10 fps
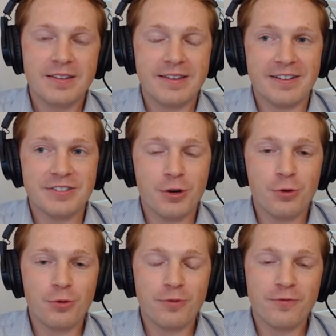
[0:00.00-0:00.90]
Yeah,
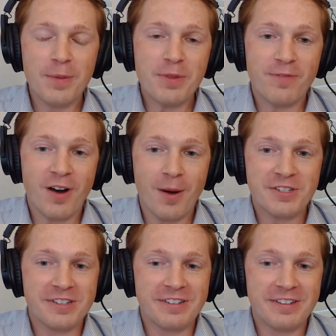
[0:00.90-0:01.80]
so Flip the
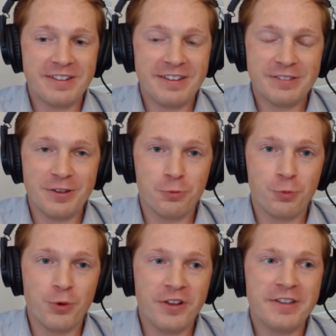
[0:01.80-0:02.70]
Pharmacy is a
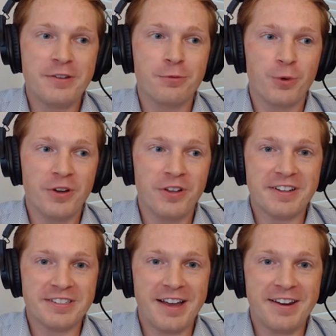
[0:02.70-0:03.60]
really,
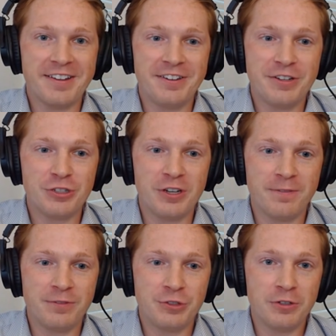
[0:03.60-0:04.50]
really exciting
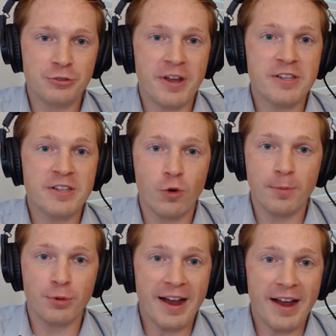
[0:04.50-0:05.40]
initiative to
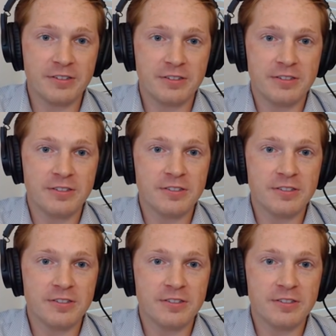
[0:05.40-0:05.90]
transform practices.